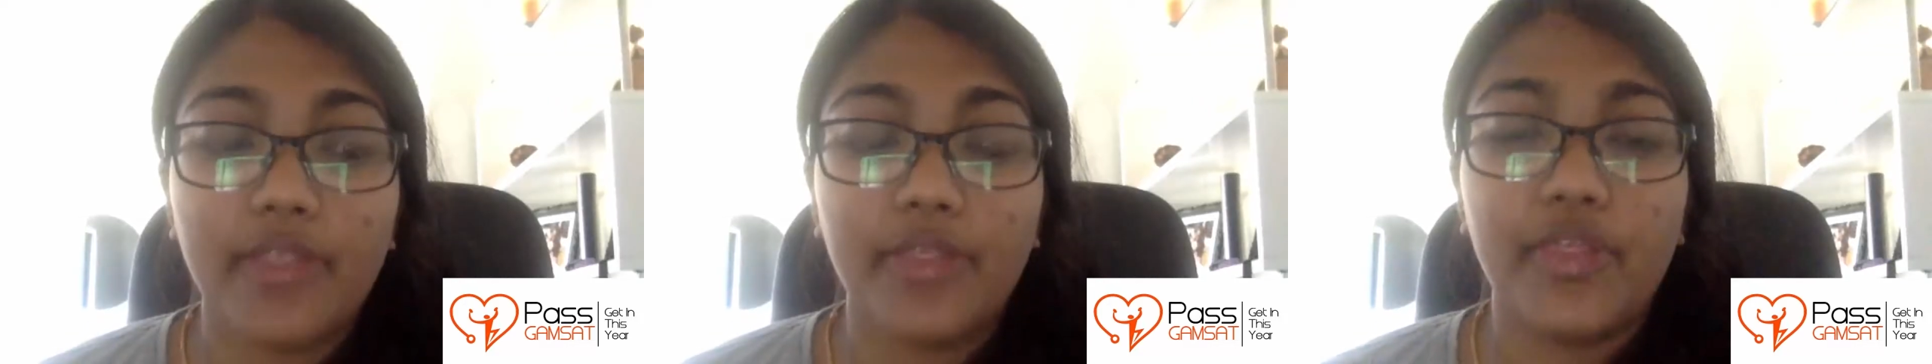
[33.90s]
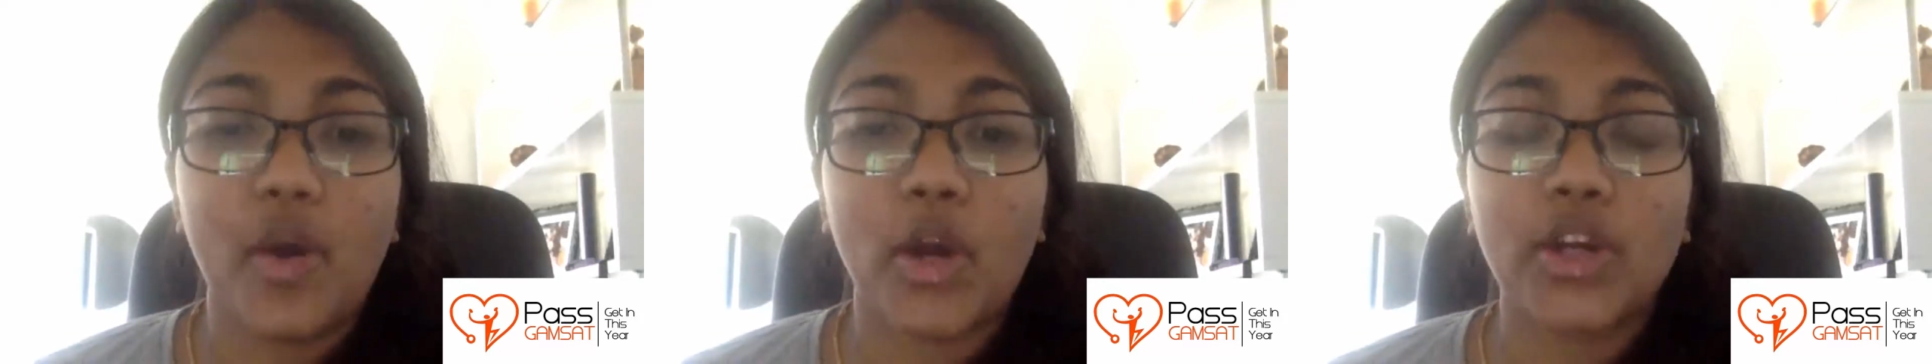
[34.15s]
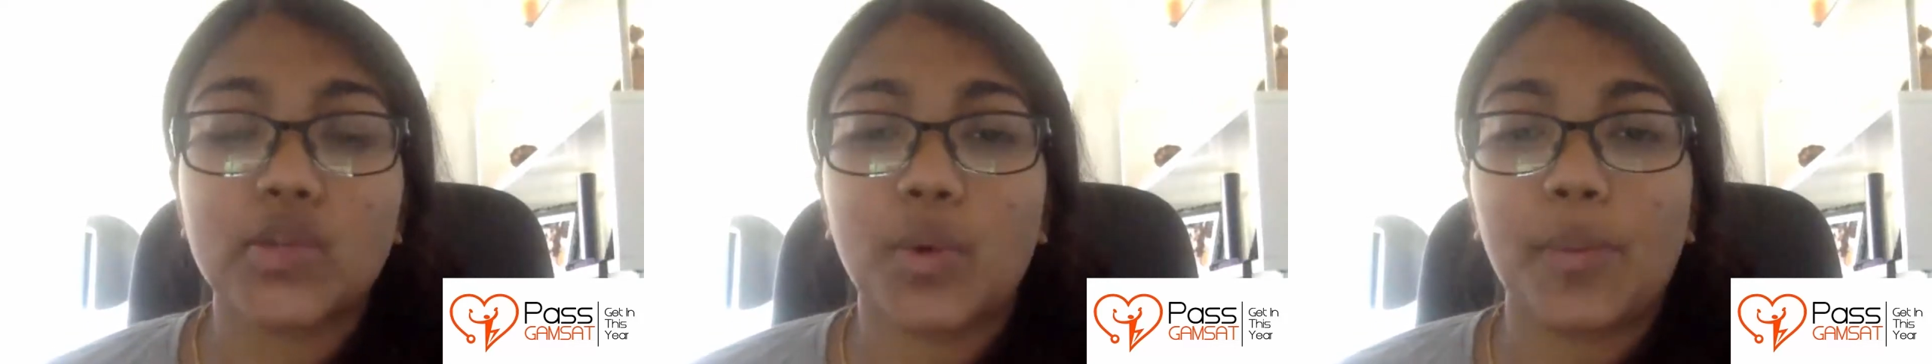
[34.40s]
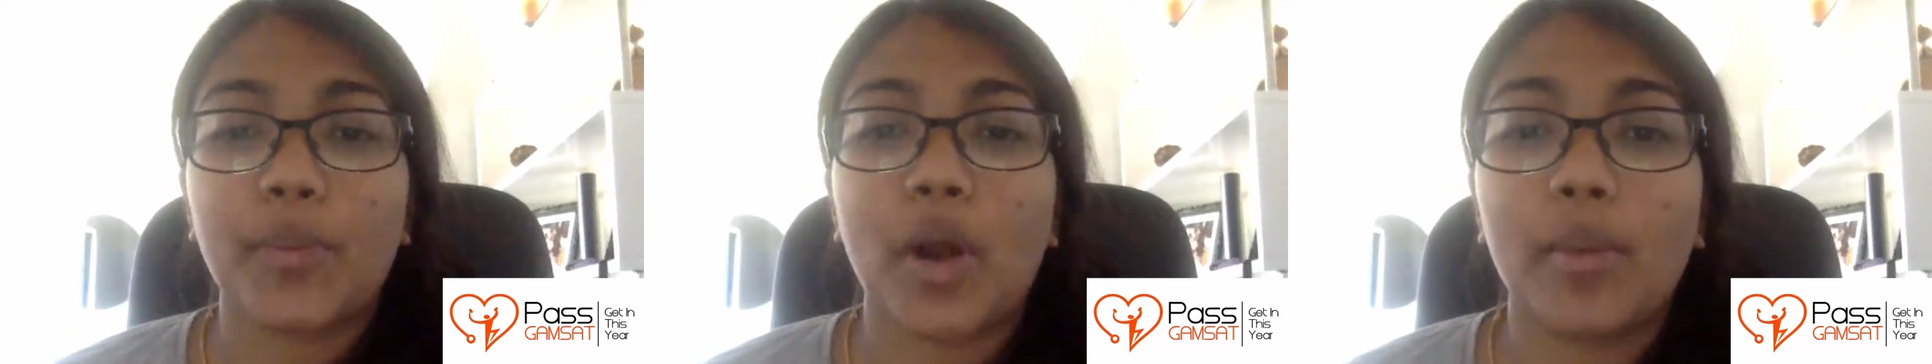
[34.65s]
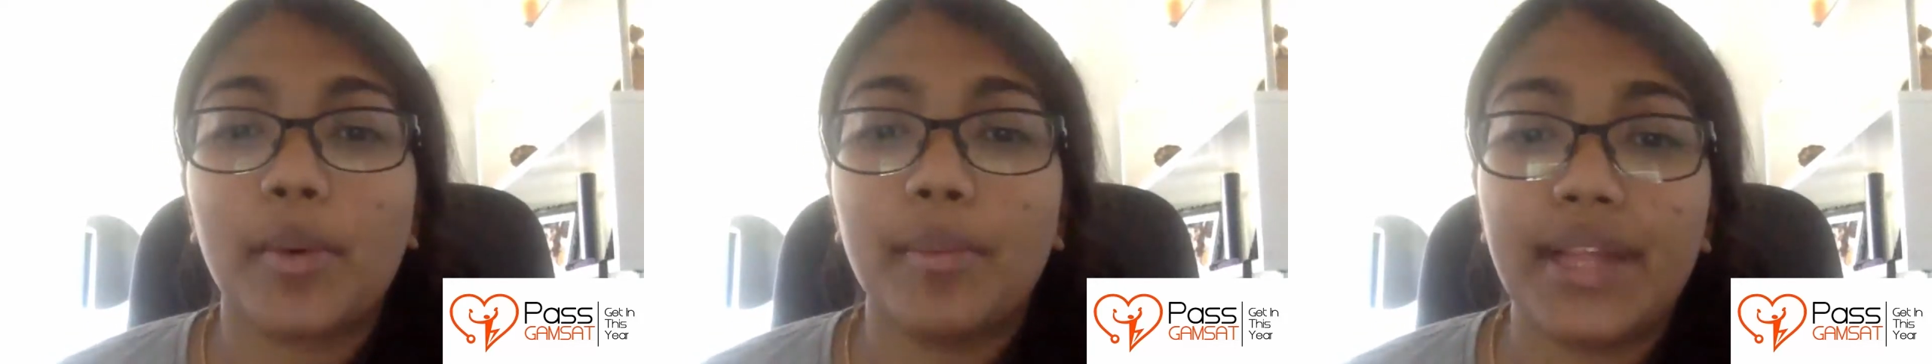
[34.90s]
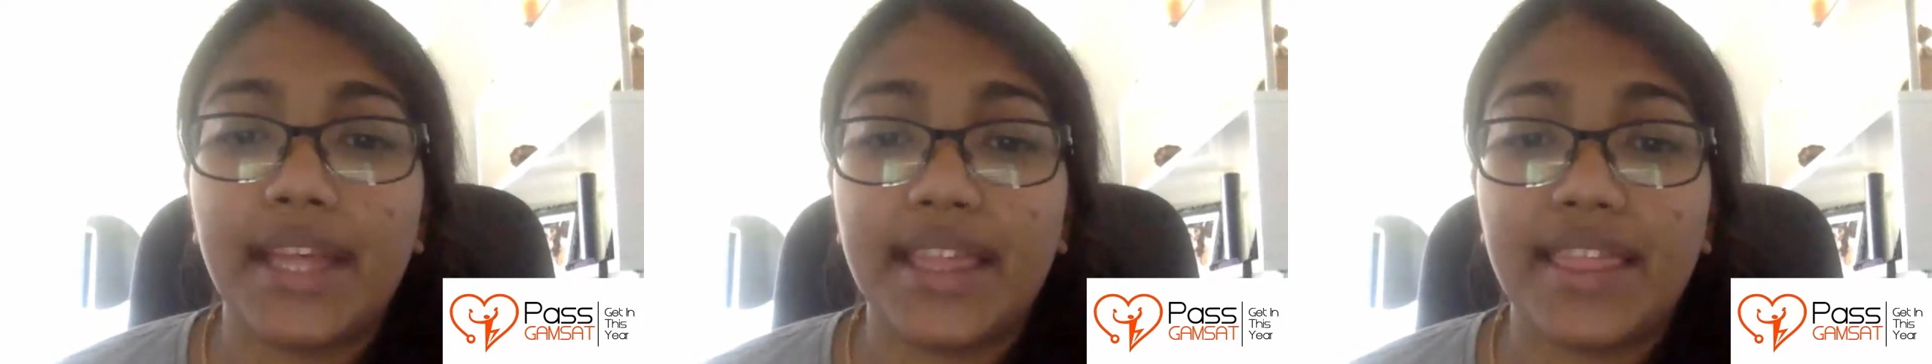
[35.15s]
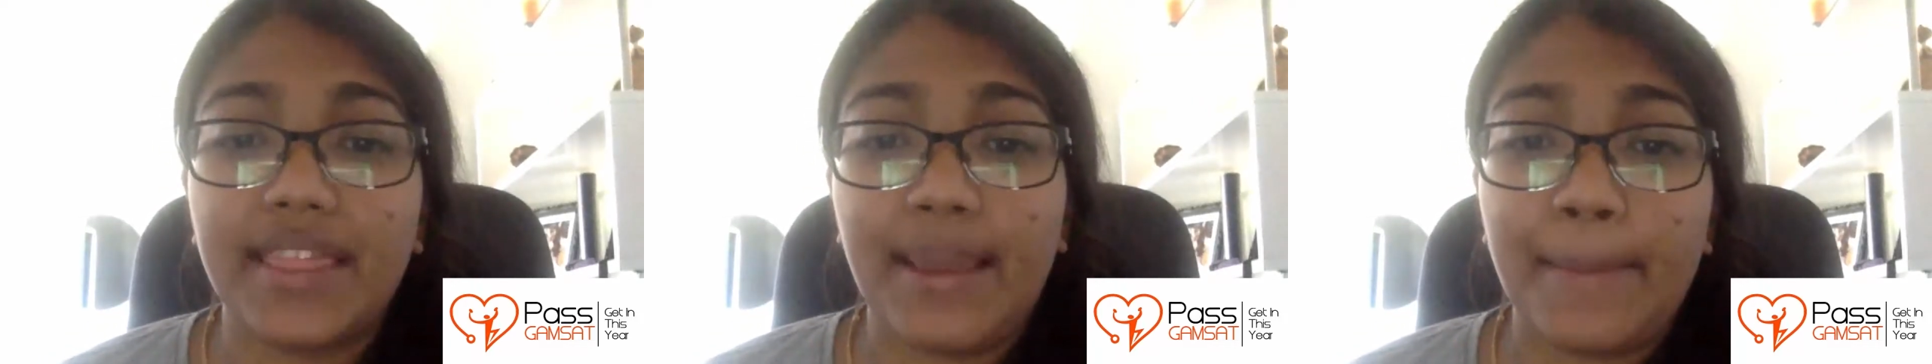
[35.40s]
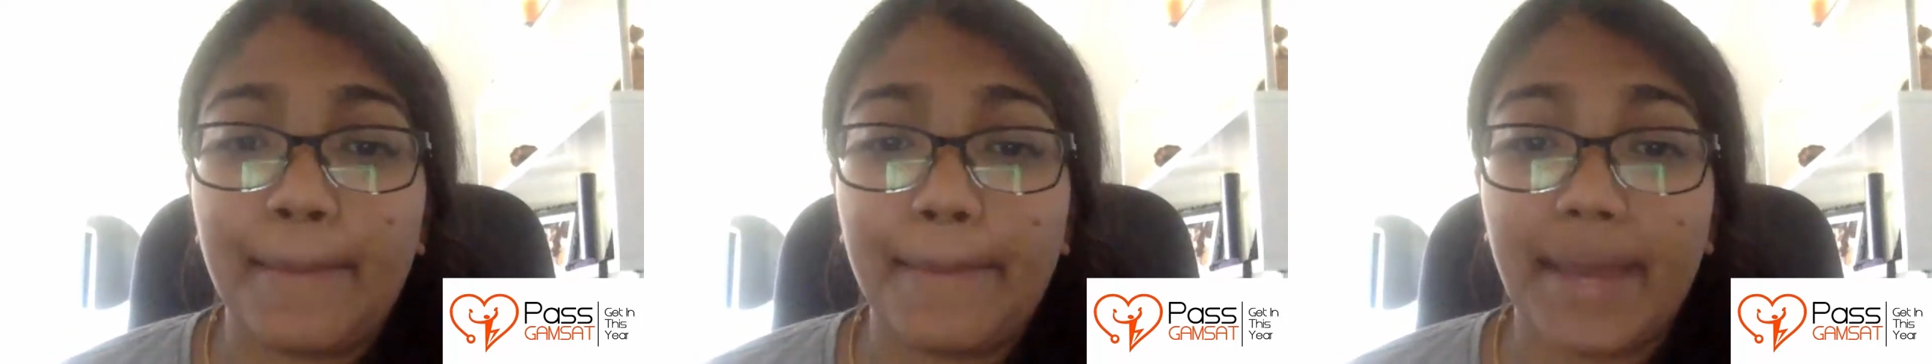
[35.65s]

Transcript: Those were probably the